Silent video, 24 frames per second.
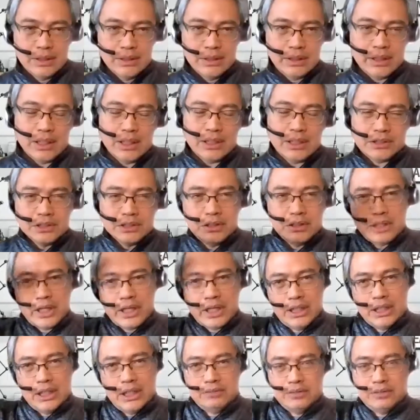Yeah, let's go
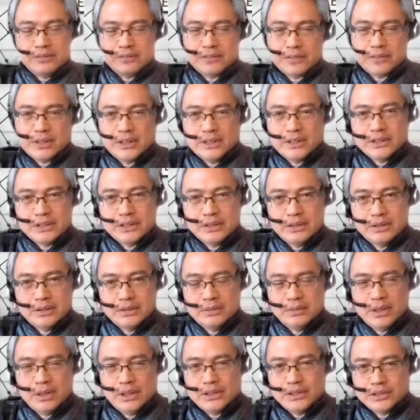high level first. So
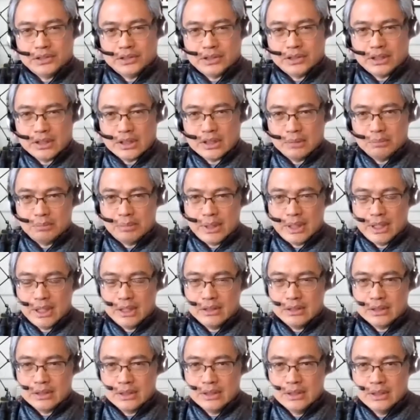let's talk
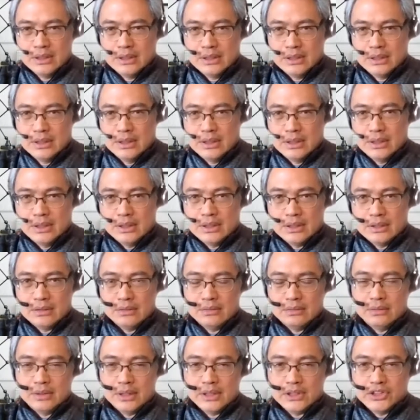about
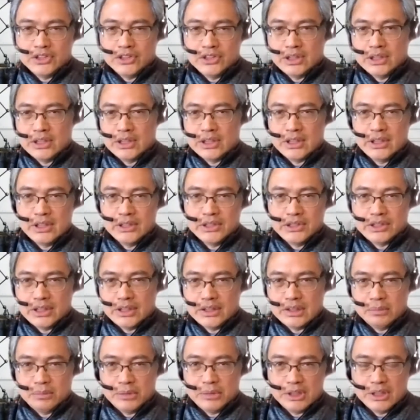what's the current
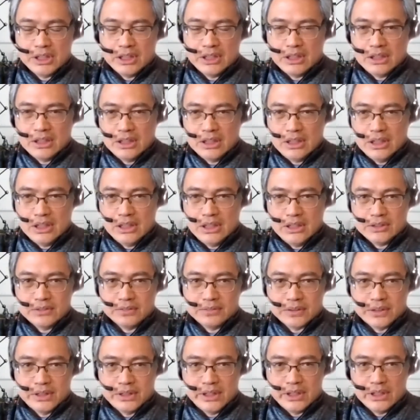sentiment, at least
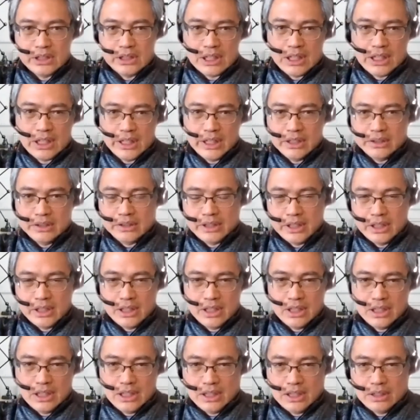for your
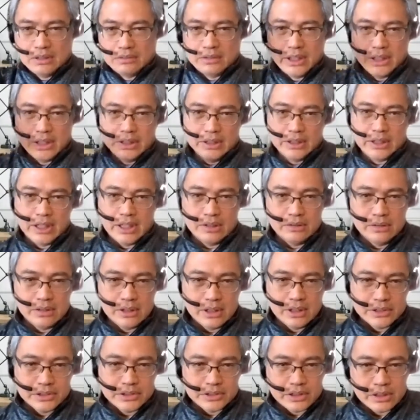clientele right now.
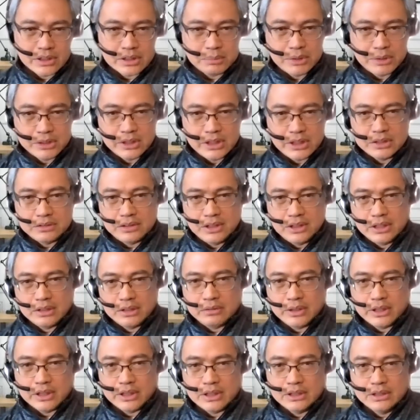Let's talk about that really
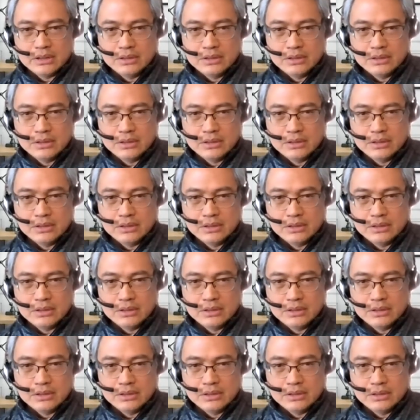quick.